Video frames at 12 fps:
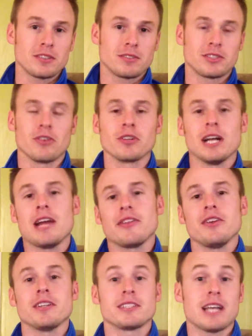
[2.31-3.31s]
So glad that
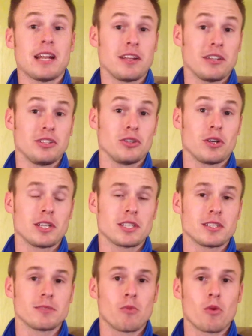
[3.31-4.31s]
you decided to join us
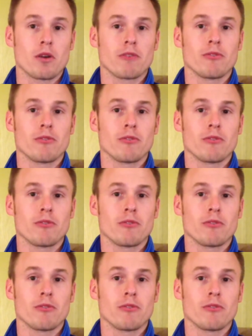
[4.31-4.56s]
this morning